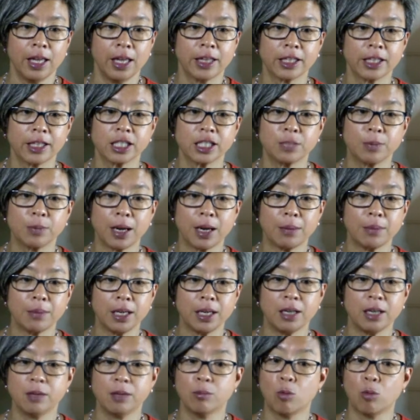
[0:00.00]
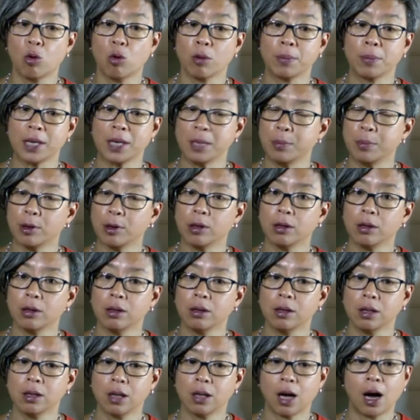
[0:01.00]
This might mean more people,
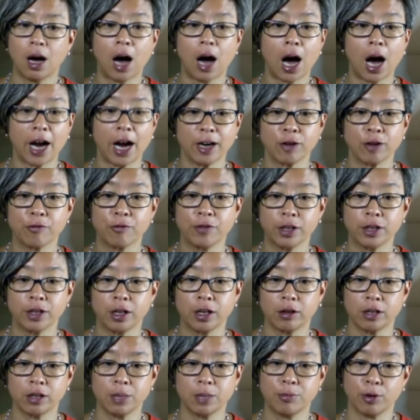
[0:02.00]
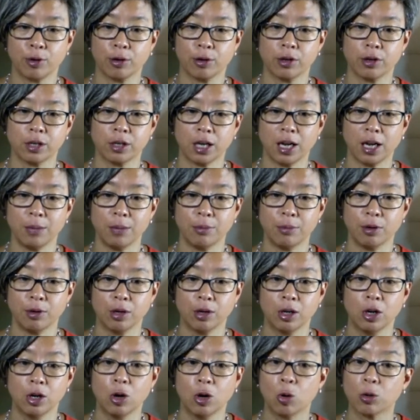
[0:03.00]
a higher fidelity prototype,
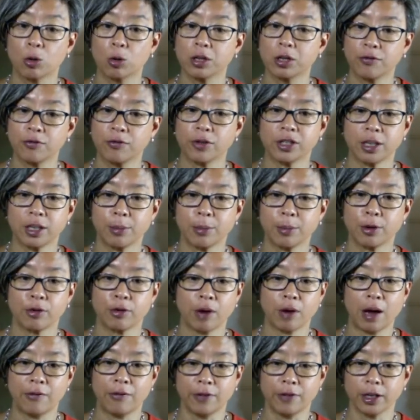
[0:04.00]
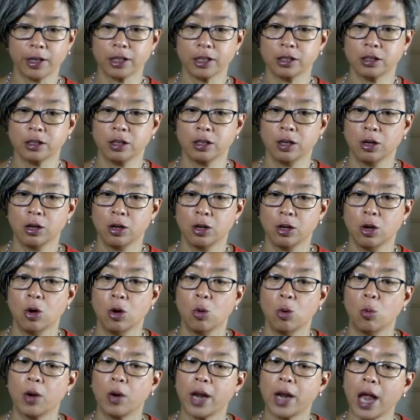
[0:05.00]
or different demographics,
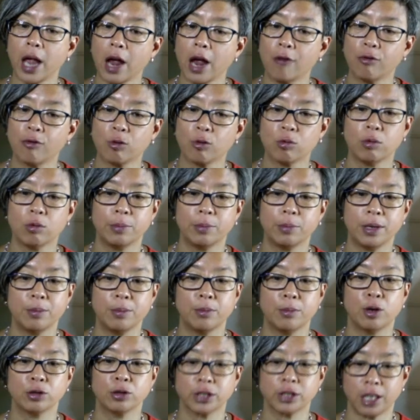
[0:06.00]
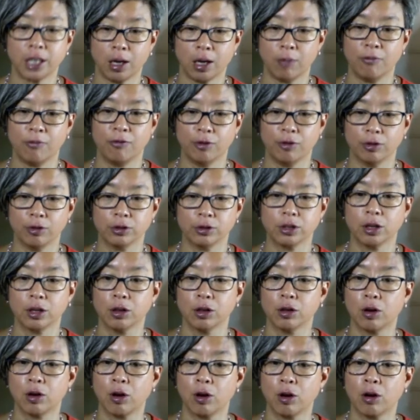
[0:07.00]
whatever will be most helpful to
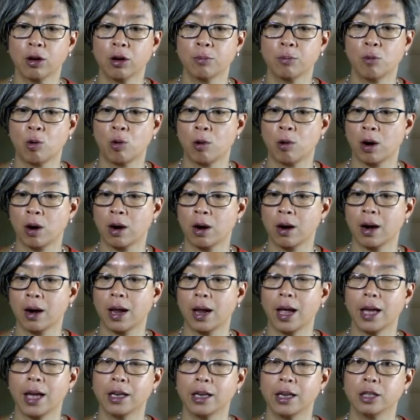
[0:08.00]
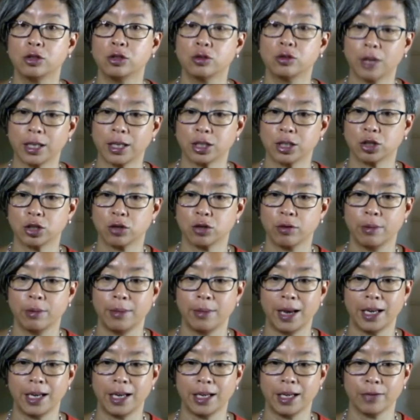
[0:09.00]
learn more and address your
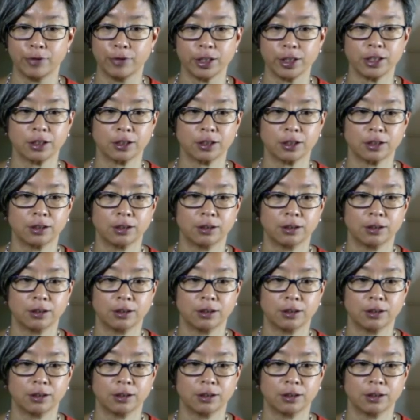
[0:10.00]
remaining risks.